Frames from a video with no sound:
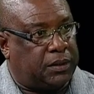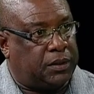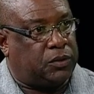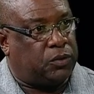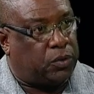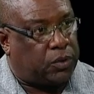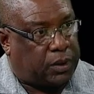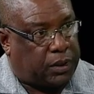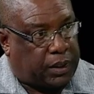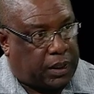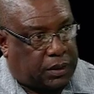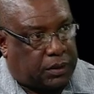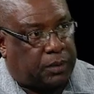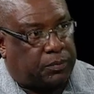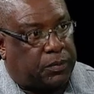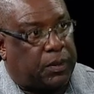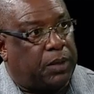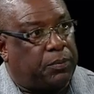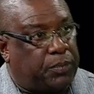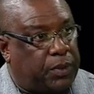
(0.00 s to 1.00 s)
you can get some
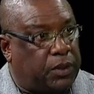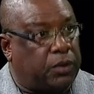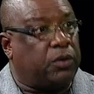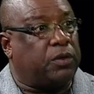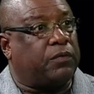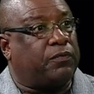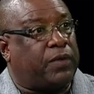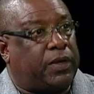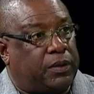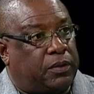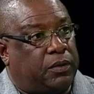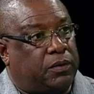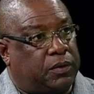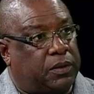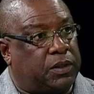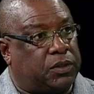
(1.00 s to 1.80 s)
time depending on how the